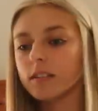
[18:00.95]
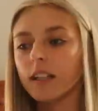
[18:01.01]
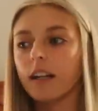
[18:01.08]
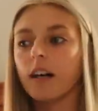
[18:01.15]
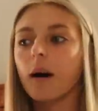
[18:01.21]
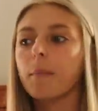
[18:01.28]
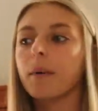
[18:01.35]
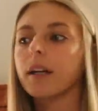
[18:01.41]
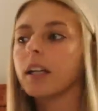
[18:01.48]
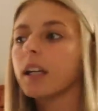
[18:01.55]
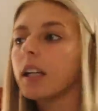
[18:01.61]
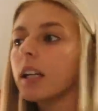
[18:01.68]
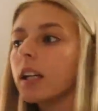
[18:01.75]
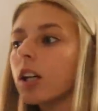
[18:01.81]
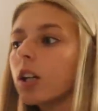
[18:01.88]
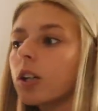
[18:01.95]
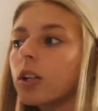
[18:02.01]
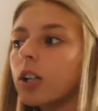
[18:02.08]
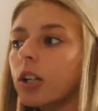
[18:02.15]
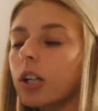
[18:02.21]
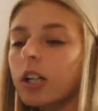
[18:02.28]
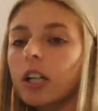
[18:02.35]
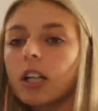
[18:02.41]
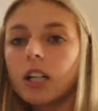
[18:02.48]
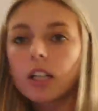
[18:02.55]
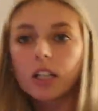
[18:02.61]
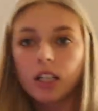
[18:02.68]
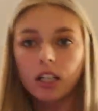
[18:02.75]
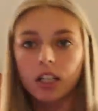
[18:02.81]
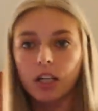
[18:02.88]
set up and getting her
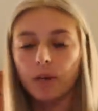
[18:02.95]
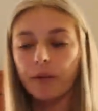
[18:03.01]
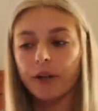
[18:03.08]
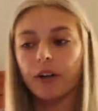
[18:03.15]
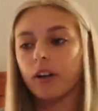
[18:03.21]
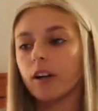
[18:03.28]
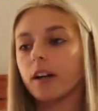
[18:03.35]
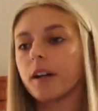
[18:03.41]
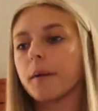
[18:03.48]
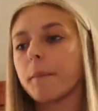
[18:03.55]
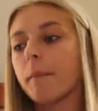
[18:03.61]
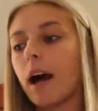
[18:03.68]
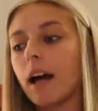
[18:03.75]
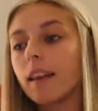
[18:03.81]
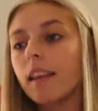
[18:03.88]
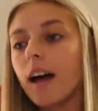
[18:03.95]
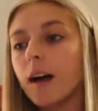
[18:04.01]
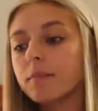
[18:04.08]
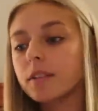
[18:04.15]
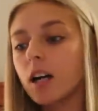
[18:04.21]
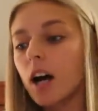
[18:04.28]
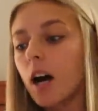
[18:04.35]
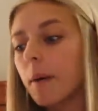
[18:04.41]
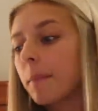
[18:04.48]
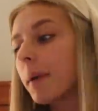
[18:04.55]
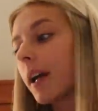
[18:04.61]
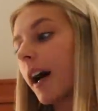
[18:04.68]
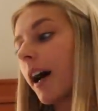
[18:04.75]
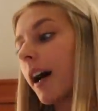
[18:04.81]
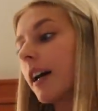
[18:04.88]
going on my laptop
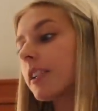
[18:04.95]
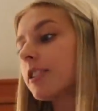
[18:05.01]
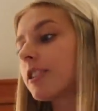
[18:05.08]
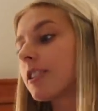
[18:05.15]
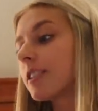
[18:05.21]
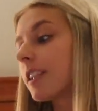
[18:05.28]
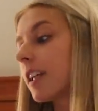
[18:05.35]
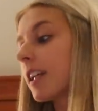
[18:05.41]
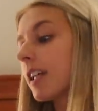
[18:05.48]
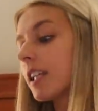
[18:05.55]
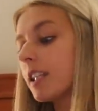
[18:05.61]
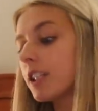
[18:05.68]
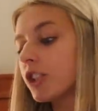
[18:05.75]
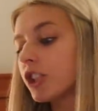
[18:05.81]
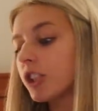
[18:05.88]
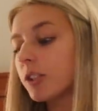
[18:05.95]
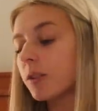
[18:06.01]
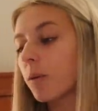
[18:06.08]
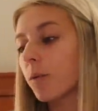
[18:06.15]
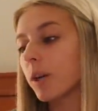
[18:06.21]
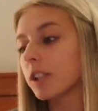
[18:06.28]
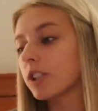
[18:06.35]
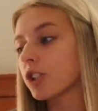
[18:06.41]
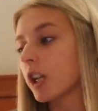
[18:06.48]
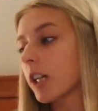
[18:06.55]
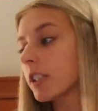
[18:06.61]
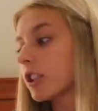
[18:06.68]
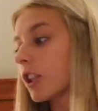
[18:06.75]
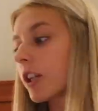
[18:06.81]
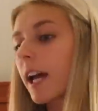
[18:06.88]
because she wants to try
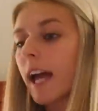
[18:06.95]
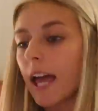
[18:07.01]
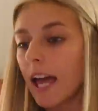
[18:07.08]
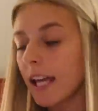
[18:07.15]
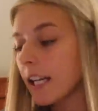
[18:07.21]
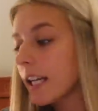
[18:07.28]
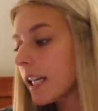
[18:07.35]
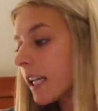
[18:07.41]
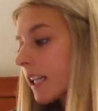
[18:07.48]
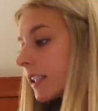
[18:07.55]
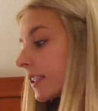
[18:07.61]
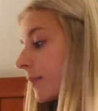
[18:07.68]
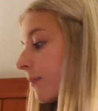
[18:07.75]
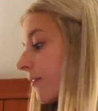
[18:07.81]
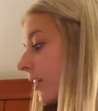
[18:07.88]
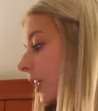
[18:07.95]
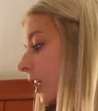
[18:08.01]
to start editing some